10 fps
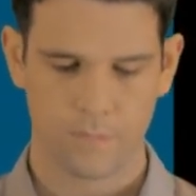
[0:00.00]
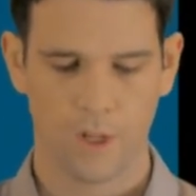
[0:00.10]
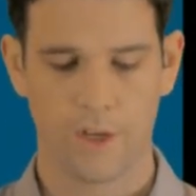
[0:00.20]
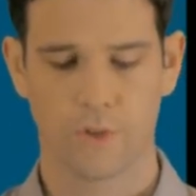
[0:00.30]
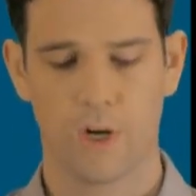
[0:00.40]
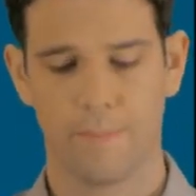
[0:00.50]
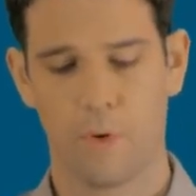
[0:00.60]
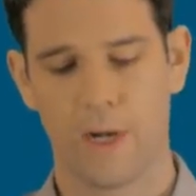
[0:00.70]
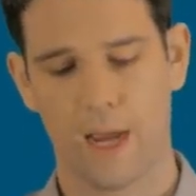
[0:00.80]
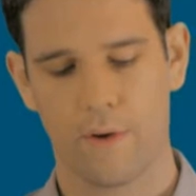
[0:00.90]
I also want to
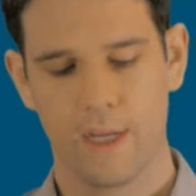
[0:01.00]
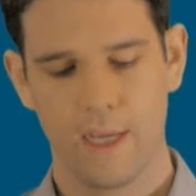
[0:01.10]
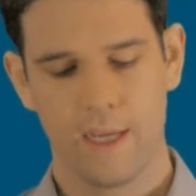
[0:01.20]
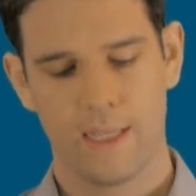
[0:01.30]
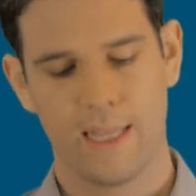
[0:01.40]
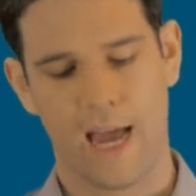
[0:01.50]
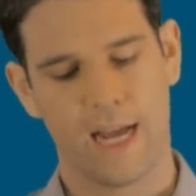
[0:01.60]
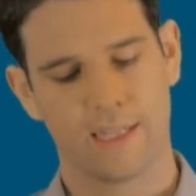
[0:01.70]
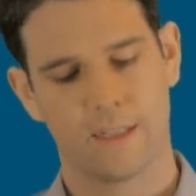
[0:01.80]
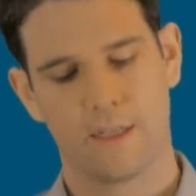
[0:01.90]
point out
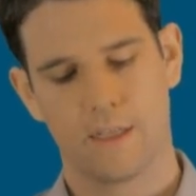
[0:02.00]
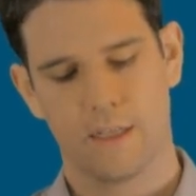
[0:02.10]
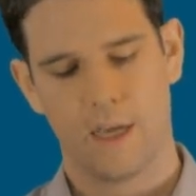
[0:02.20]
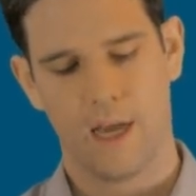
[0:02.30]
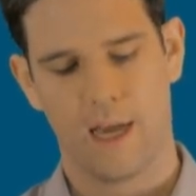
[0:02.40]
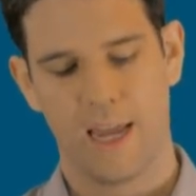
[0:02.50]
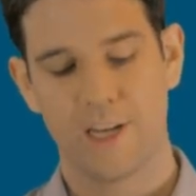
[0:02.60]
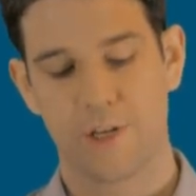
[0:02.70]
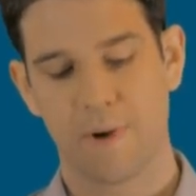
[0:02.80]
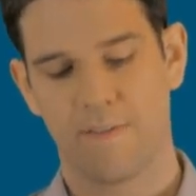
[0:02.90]
that
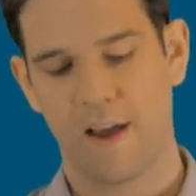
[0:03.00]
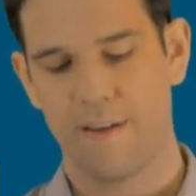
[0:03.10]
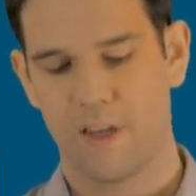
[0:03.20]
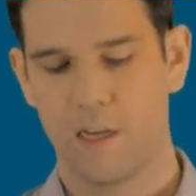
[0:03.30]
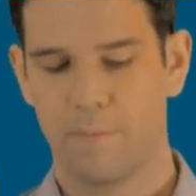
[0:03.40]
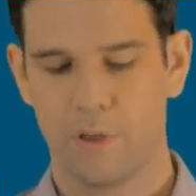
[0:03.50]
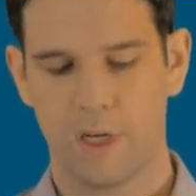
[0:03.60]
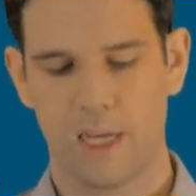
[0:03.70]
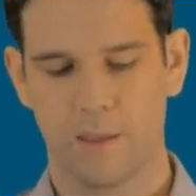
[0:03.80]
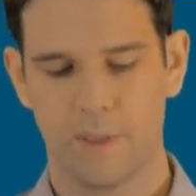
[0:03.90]
HTML5
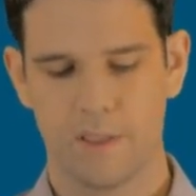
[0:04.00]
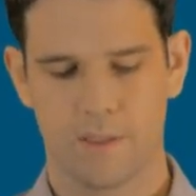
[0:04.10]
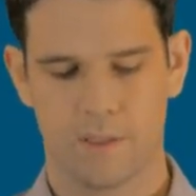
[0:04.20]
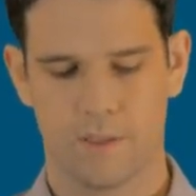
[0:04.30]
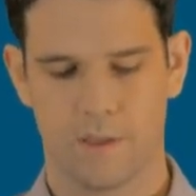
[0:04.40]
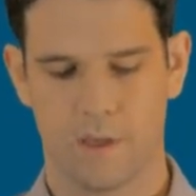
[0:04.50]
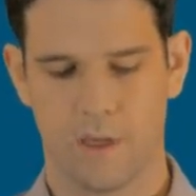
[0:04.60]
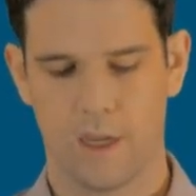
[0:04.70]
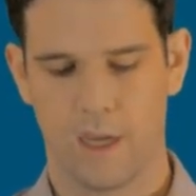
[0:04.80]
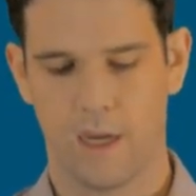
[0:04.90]
input elements,
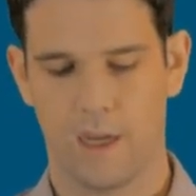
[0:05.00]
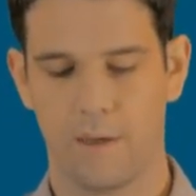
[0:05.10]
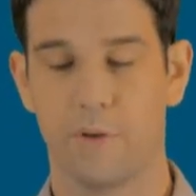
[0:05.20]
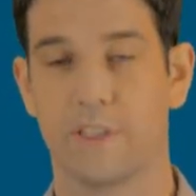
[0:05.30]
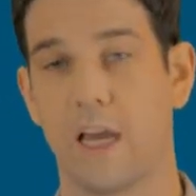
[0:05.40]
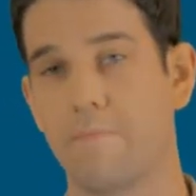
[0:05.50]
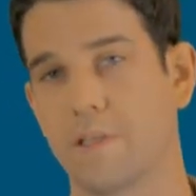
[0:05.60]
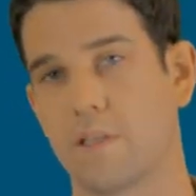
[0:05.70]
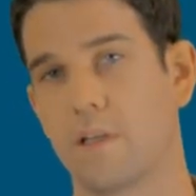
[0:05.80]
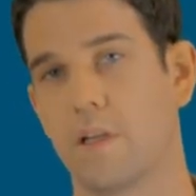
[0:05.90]
input
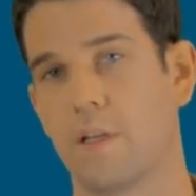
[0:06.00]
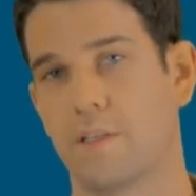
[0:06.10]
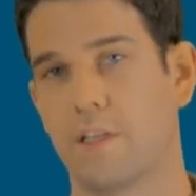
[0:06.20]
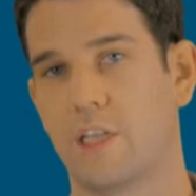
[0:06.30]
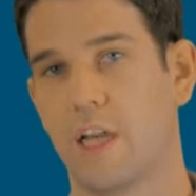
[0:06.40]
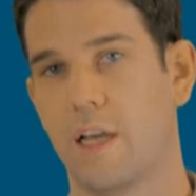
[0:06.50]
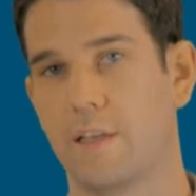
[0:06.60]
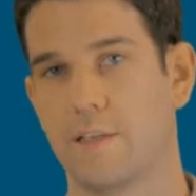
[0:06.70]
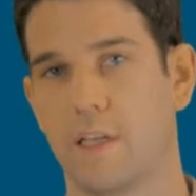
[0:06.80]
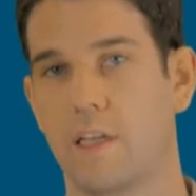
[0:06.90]
types, such
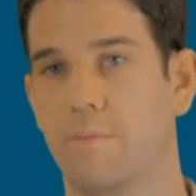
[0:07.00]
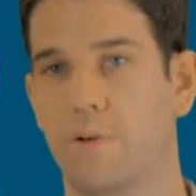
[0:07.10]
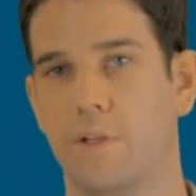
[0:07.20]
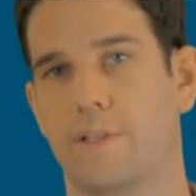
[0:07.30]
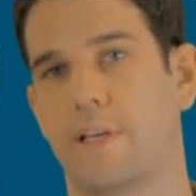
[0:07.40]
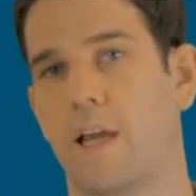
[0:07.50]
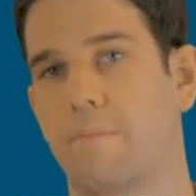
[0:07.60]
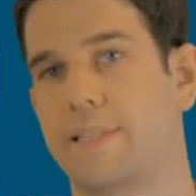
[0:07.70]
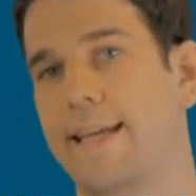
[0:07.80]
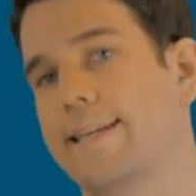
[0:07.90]
as input type
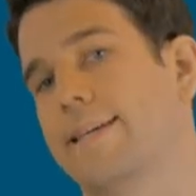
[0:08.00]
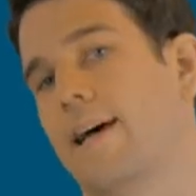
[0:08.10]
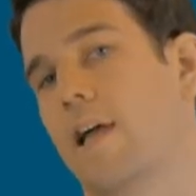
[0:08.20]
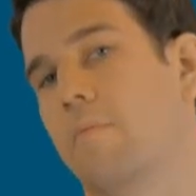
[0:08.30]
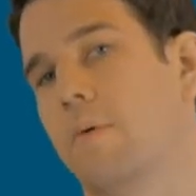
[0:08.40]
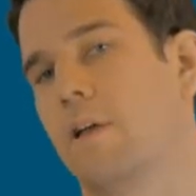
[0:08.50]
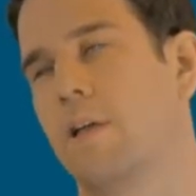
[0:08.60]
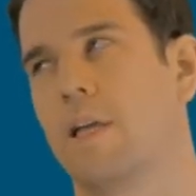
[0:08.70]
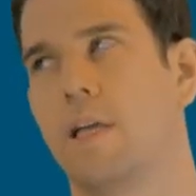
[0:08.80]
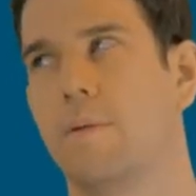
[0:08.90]
datetime,
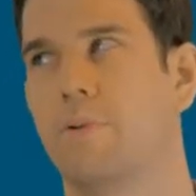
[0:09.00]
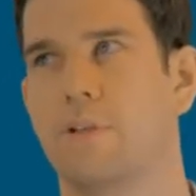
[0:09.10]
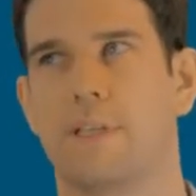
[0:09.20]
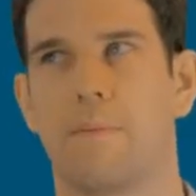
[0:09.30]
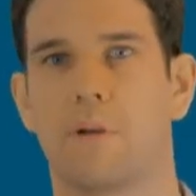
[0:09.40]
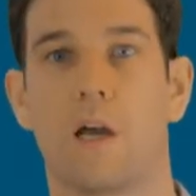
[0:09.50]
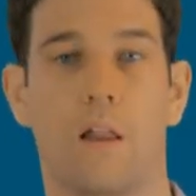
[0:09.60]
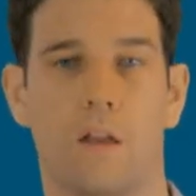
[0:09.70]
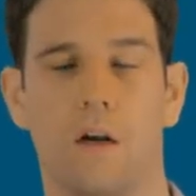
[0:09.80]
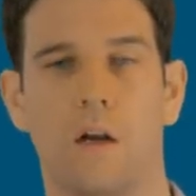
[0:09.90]
input type
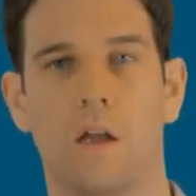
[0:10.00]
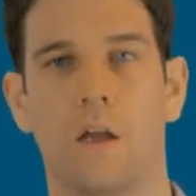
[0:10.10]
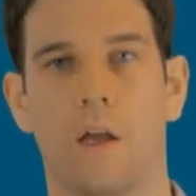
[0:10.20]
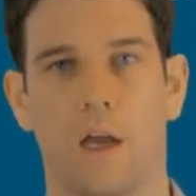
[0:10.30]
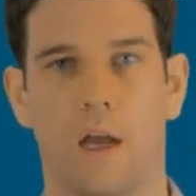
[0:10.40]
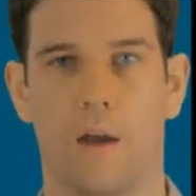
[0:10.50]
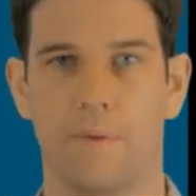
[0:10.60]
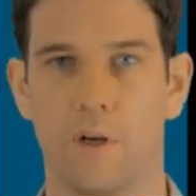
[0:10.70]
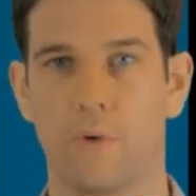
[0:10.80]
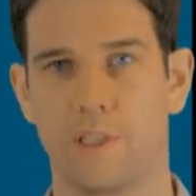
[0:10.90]
color,
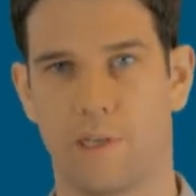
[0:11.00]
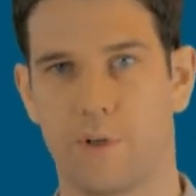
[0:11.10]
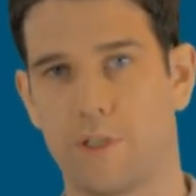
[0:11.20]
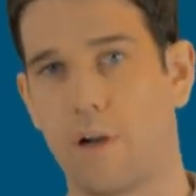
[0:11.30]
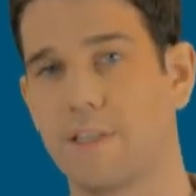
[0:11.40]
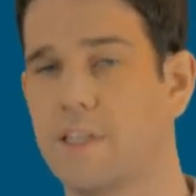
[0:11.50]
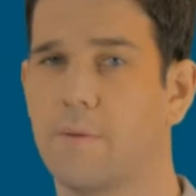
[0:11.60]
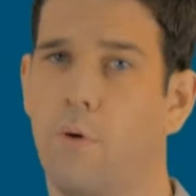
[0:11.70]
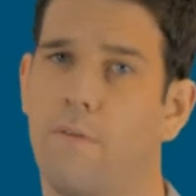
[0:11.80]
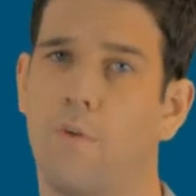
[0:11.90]
the new ones that we're starting to see
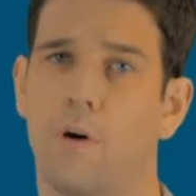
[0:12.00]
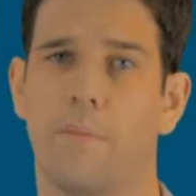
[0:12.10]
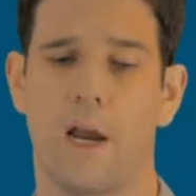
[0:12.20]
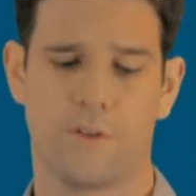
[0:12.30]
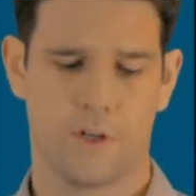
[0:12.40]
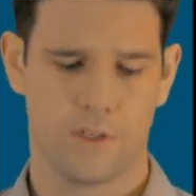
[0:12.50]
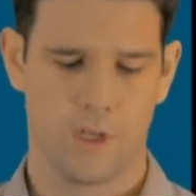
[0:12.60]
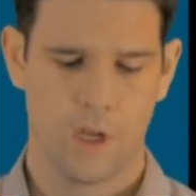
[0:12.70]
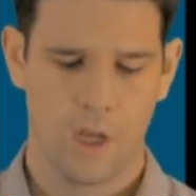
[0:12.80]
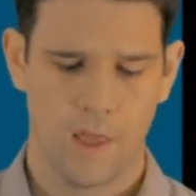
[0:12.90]
support for in browsers,
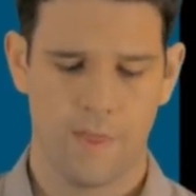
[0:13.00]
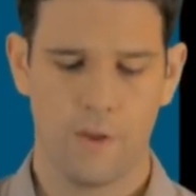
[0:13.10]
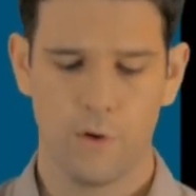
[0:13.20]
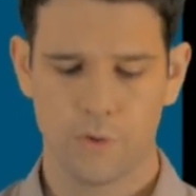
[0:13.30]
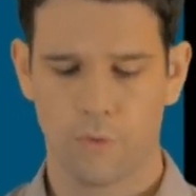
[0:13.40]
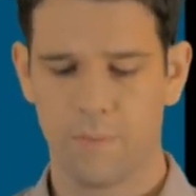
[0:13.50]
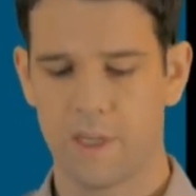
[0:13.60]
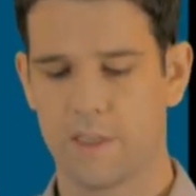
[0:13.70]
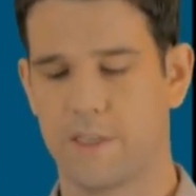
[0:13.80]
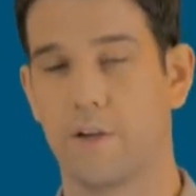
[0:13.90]
those will
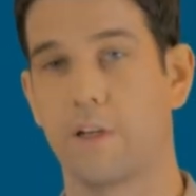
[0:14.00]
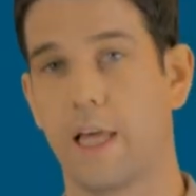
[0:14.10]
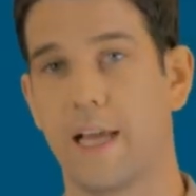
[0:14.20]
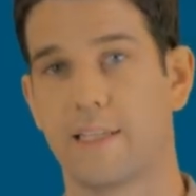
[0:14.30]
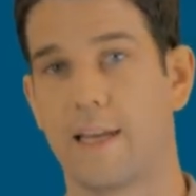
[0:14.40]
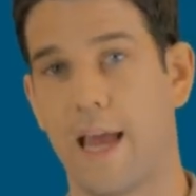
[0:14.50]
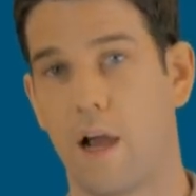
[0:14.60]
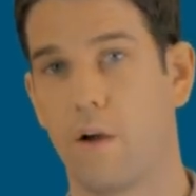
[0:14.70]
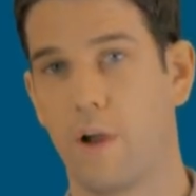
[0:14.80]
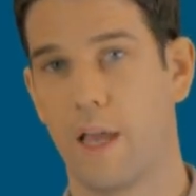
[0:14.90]
be serialized
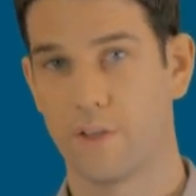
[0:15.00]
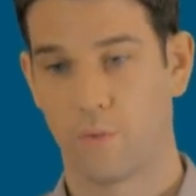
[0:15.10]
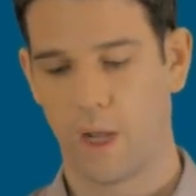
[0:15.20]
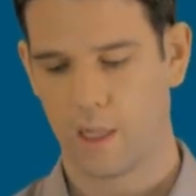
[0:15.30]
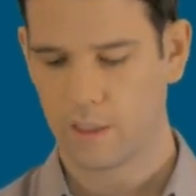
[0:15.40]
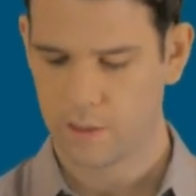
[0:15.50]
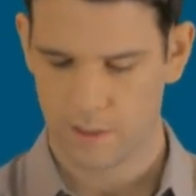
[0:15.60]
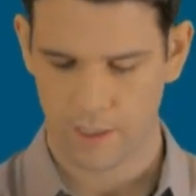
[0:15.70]
now as well